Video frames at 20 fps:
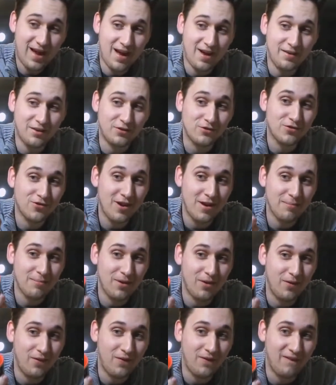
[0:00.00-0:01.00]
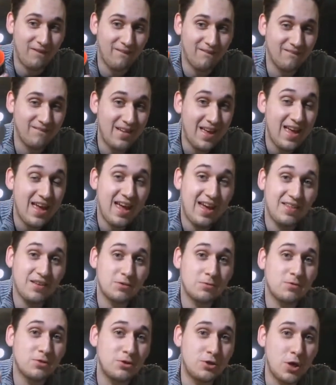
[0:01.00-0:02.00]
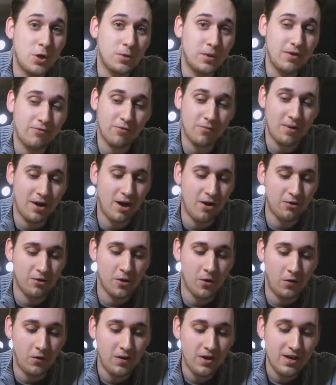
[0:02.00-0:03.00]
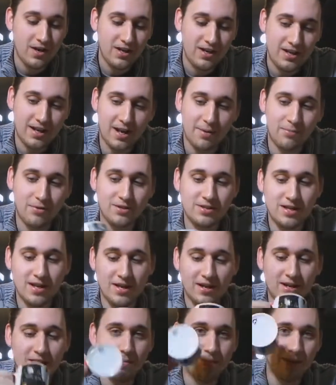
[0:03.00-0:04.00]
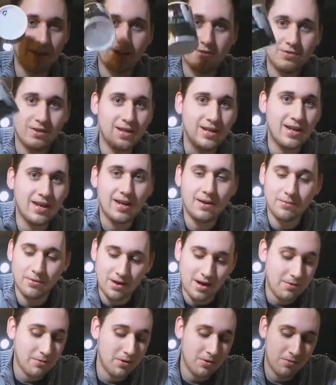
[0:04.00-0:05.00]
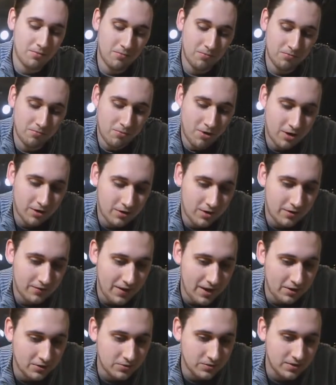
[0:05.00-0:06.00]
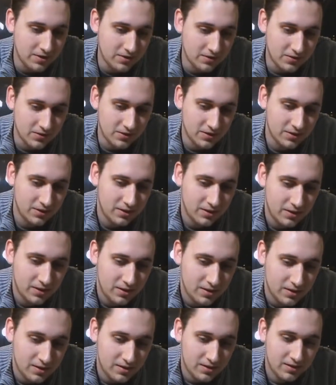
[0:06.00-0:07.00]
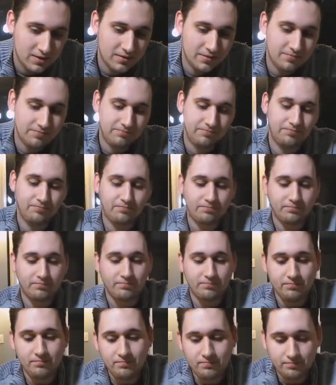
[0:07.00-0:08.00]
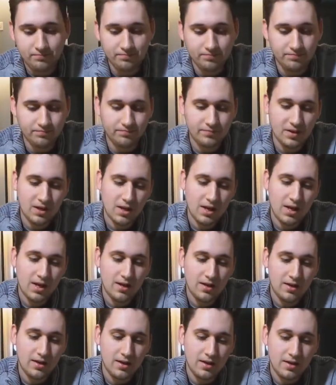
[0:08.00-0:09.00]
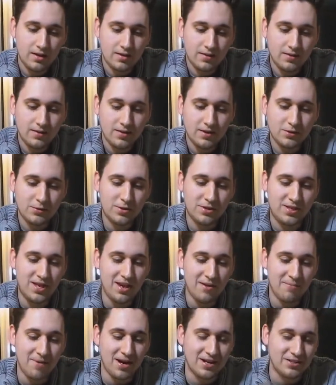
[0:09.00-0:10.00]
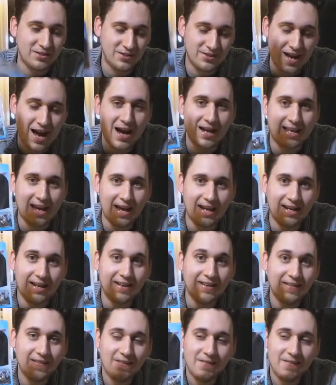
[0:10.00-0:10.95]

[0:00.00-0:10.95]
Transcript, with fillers: on a treadmill. And this was a joke gift from my uncle. Yeah, I printed on a cup. I can drink it. I'm, I'm gonna walk around the house. The only joke was that he had to go and get that printed. Pedophile. This was in my stocking.